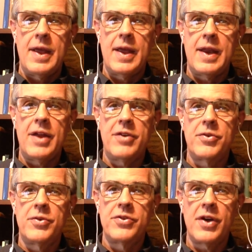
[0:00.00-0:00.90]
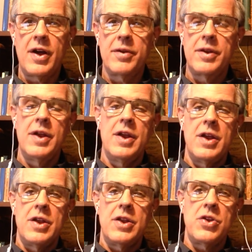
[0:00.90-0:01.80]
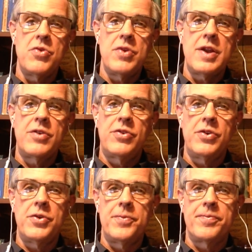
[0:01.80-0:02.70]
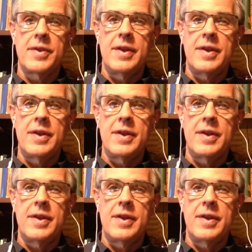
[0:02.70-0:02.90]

And as a result, you need to,